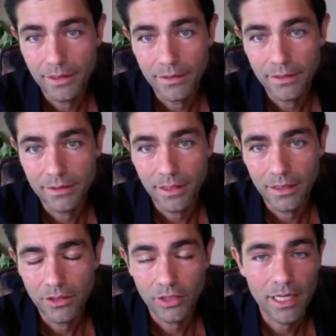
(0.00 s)
and
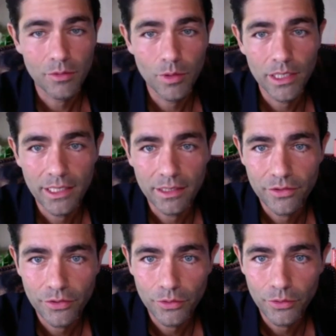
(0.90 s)
look, I don't want to get
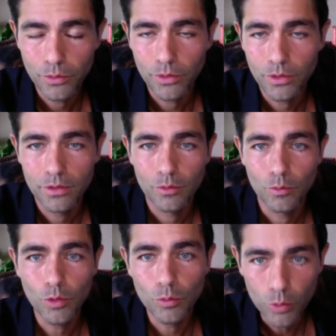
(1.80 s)
too
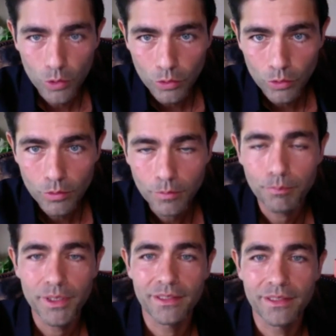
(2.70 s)
woo woo,
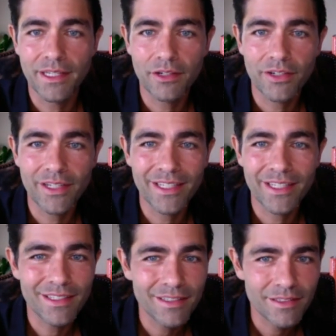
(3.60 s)
but there
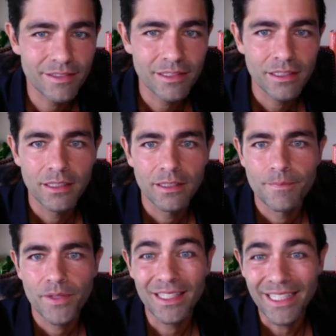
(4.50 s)
is
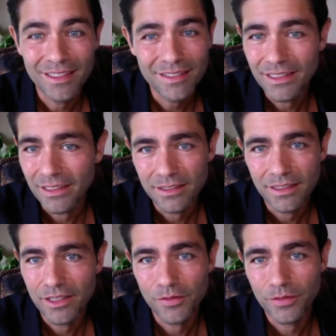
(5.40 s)
an instinct and
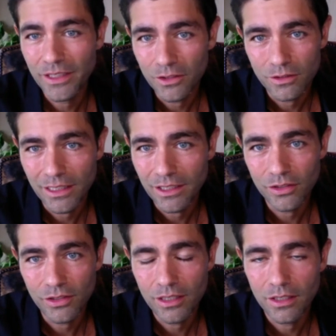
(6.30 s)
a feel. Like
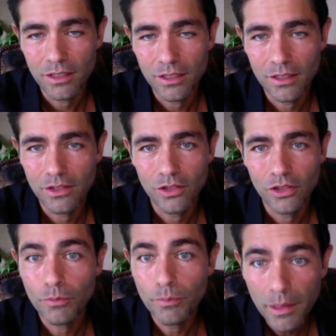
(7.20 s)
you you, you
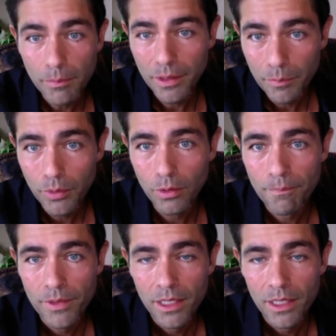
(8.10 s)
meet people
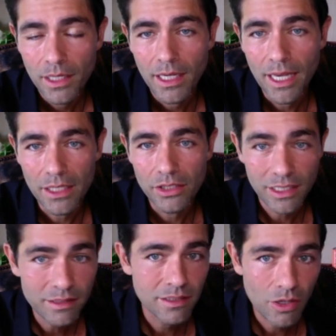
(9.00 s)
and you get to
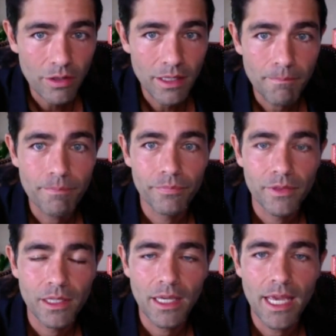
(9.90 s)
know them,
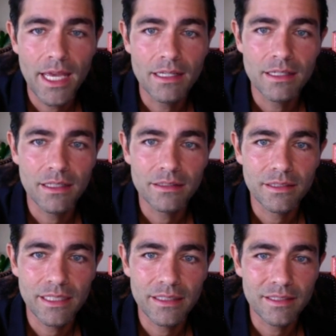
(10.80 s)
and
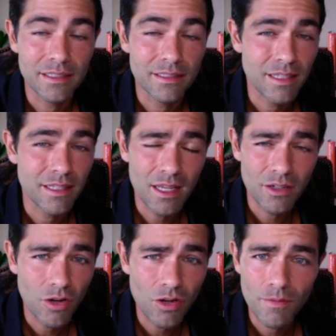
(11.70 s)
it's it's not
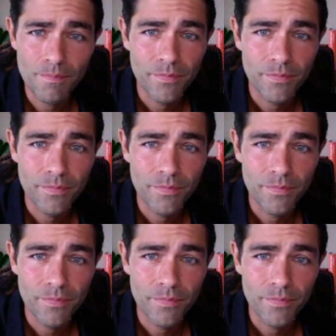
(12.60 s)
all.